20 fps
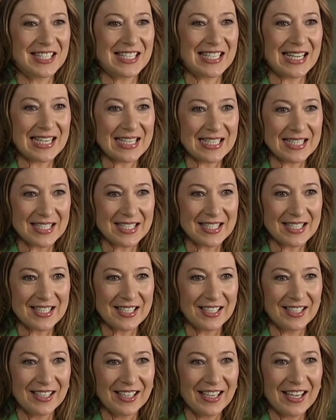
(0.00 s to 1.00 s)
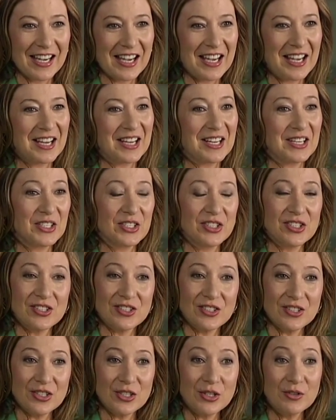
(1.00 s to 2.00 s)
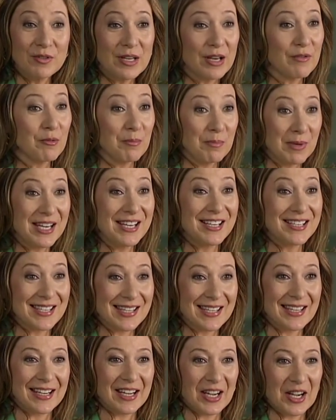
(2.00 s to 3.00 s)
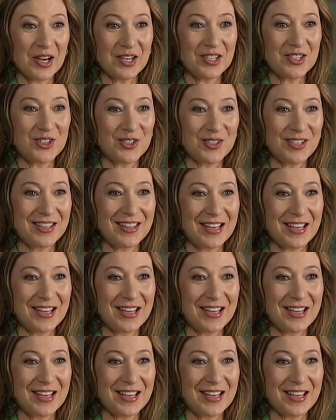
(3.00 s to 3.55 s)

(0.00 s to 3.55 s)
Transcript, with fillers: Desk and you've never been to that country.